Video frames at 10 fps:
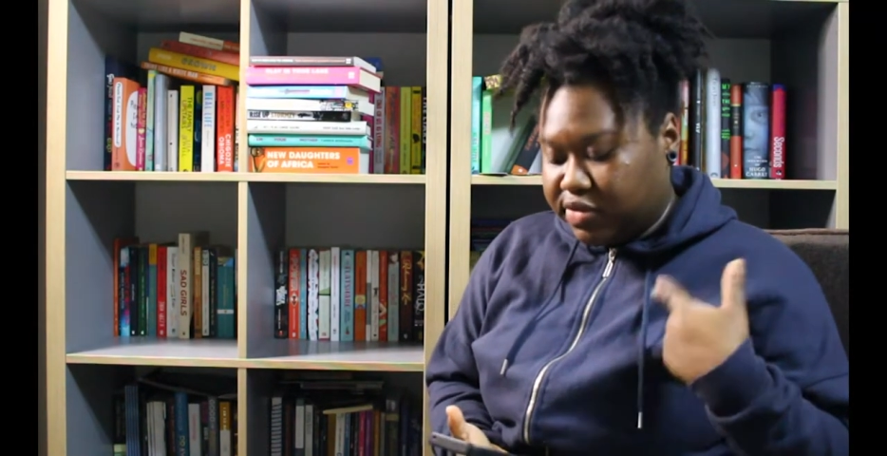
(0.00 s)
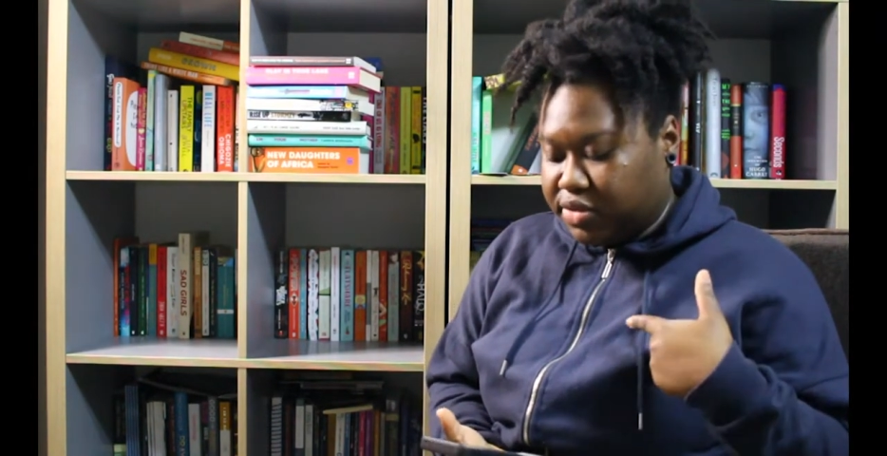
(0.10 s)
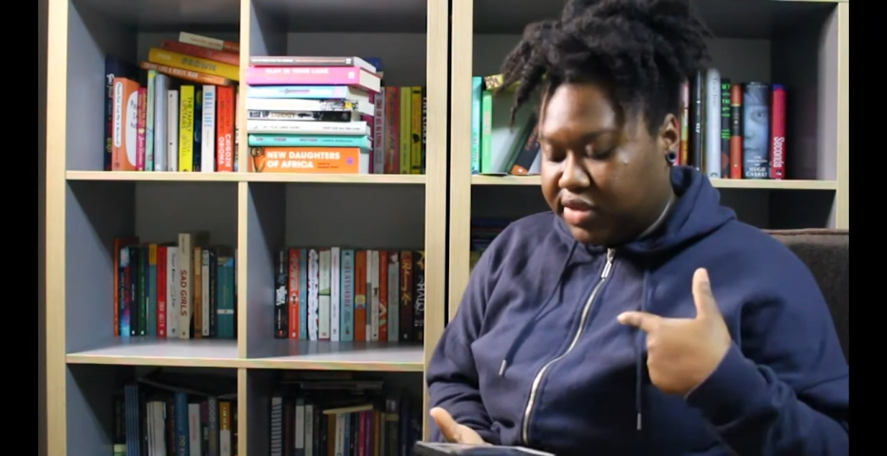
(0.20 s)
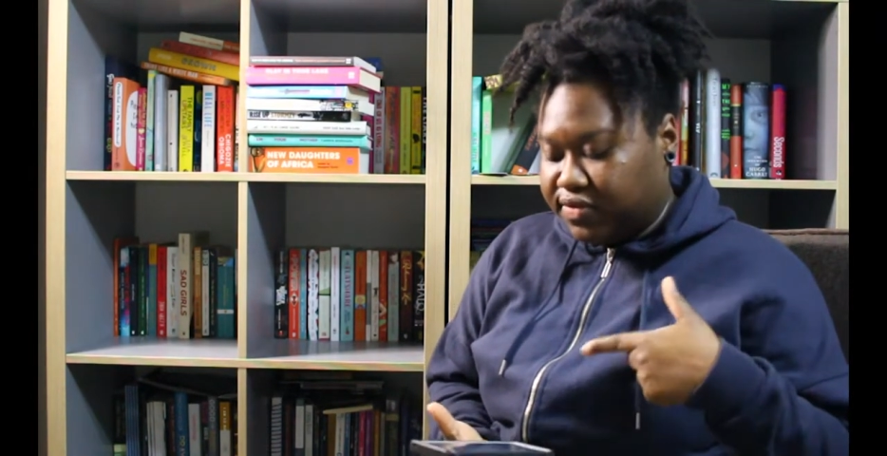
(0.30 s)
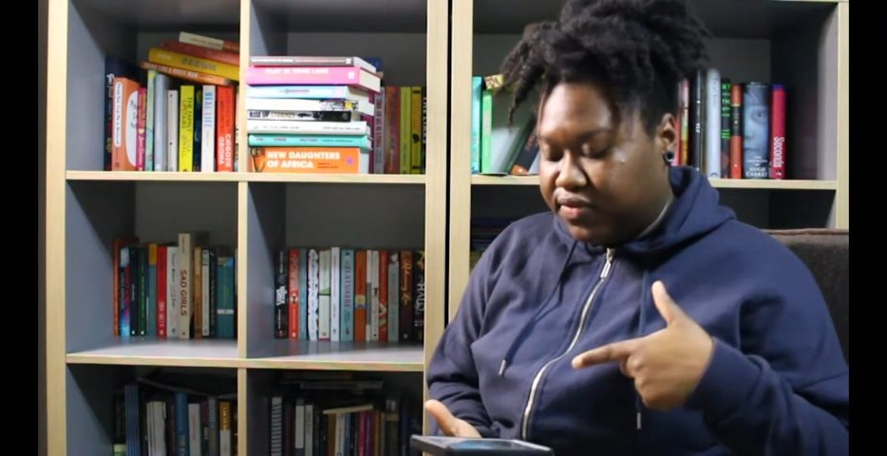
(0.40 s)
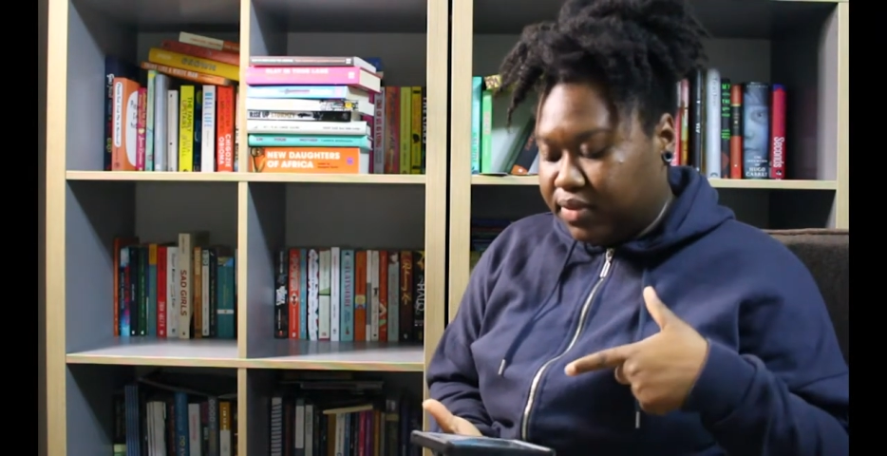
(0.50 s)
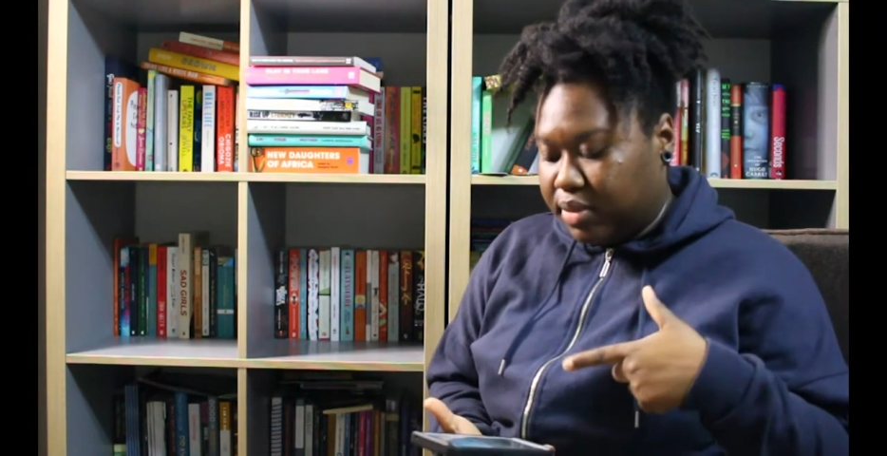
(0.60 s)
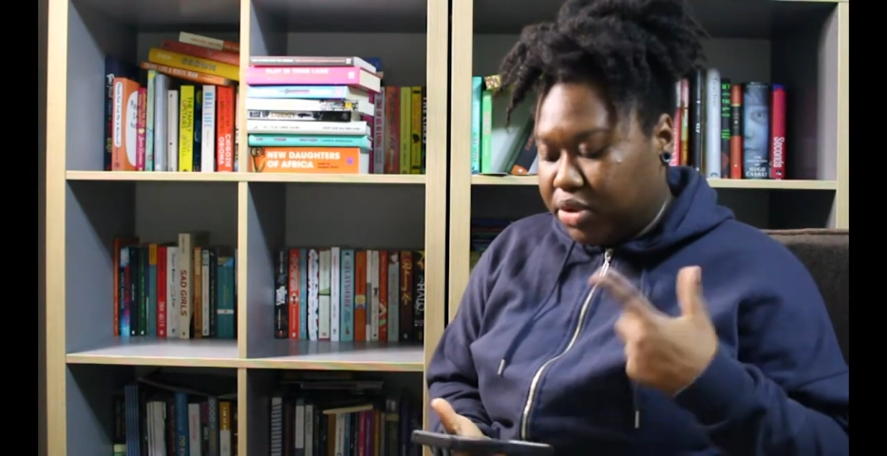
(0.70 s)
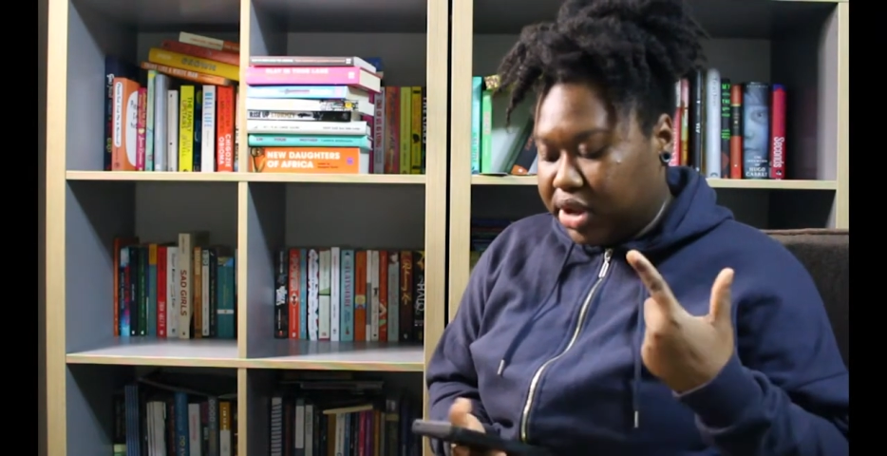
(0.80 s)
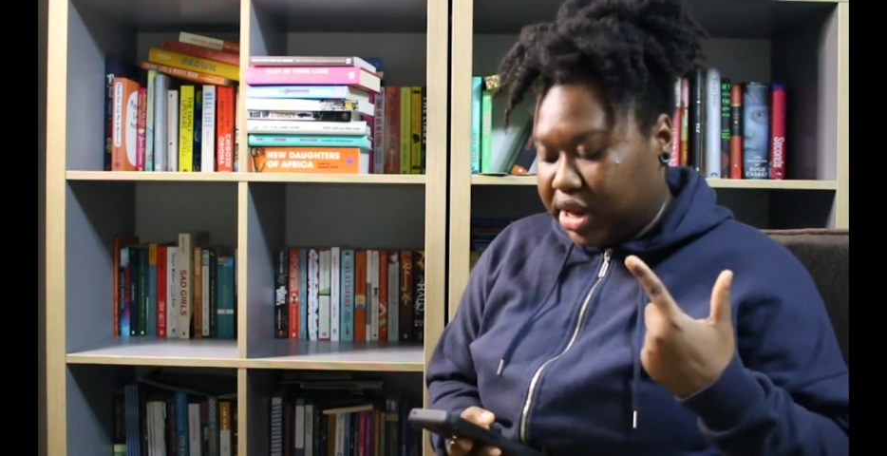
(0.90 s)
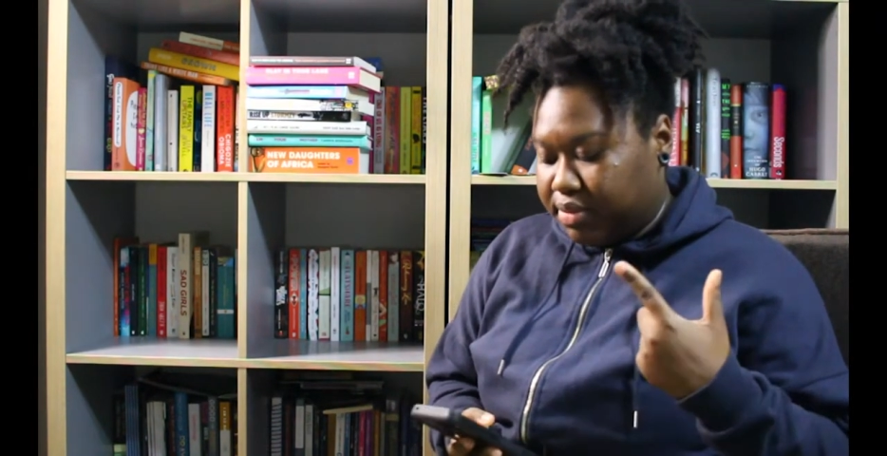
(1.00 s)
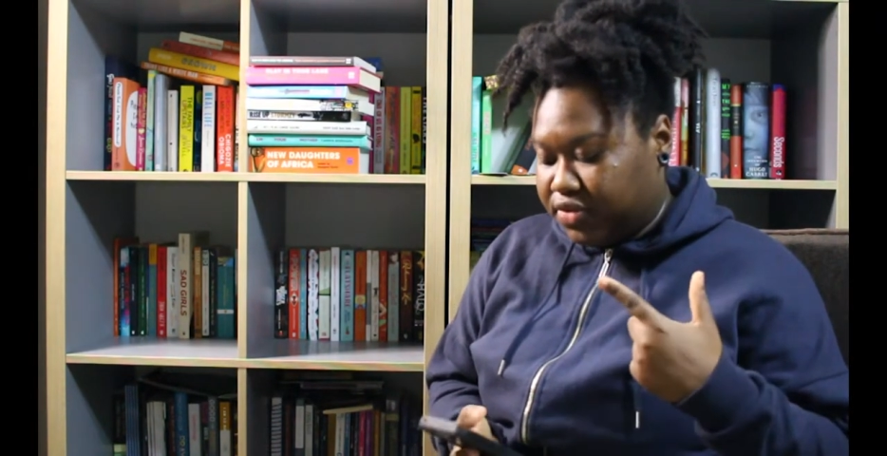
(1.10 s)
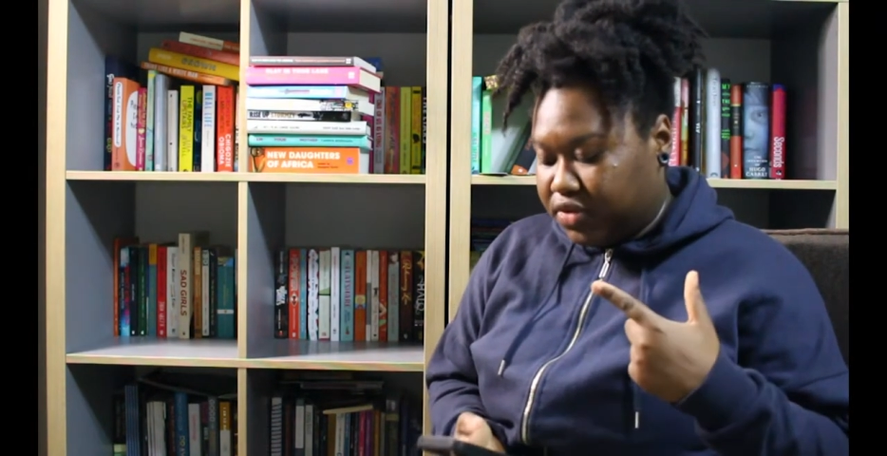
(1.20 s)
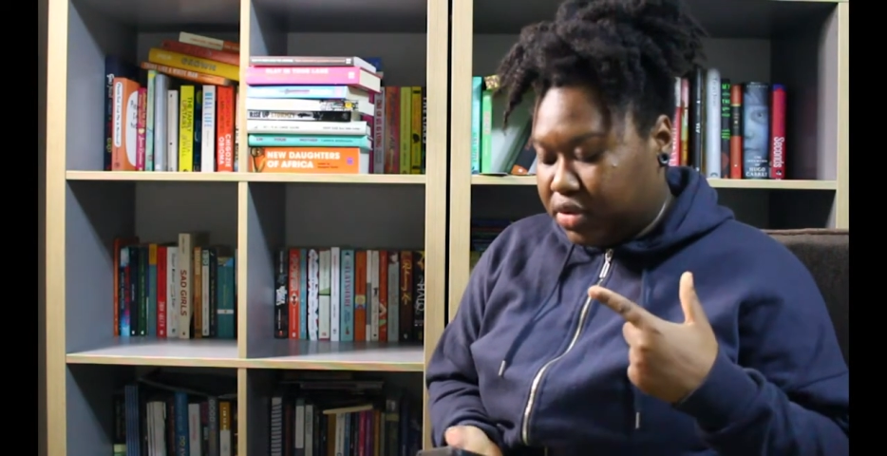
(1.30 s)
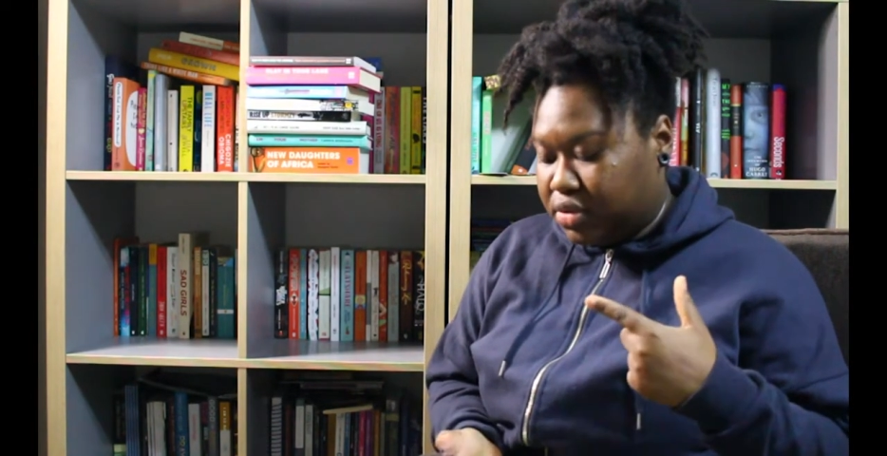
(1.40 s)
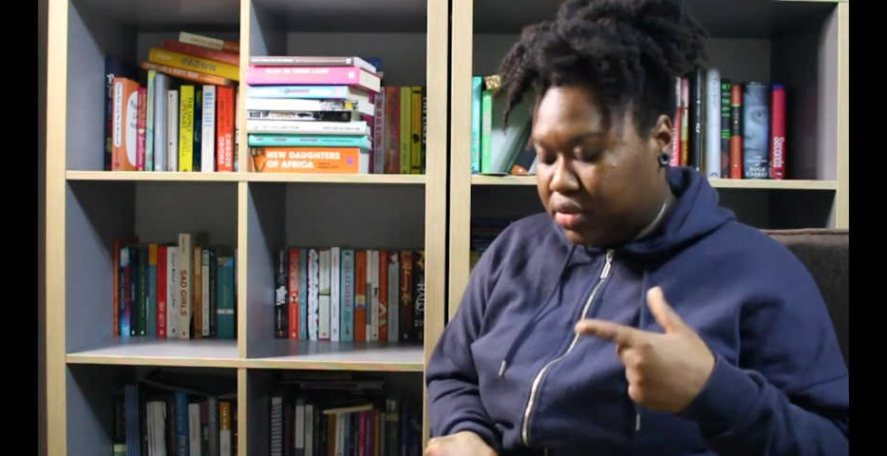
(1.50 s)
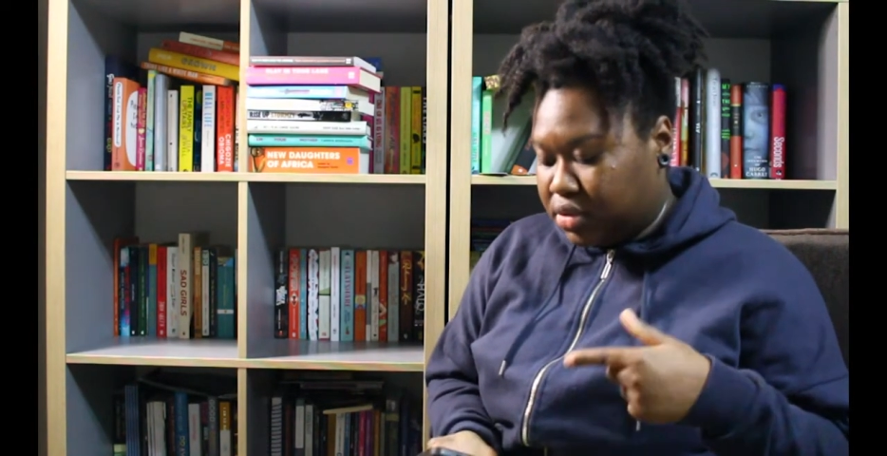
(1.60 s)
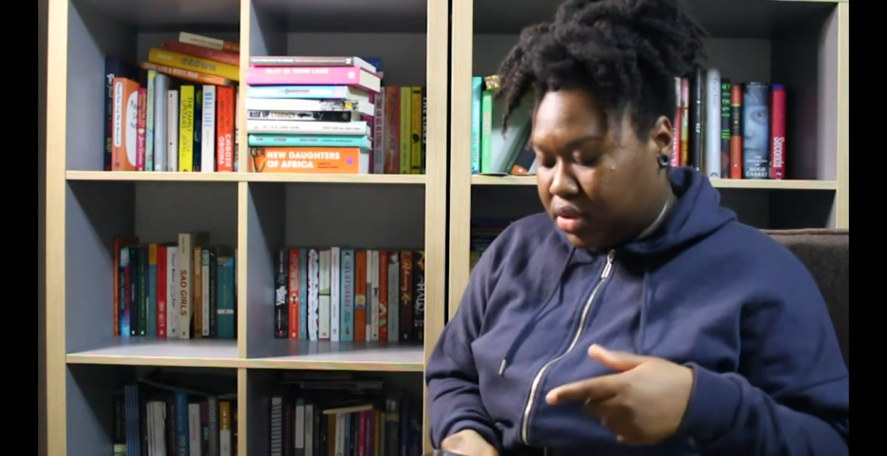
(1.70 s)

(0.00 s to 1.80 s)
it's because I'm looking at my phone.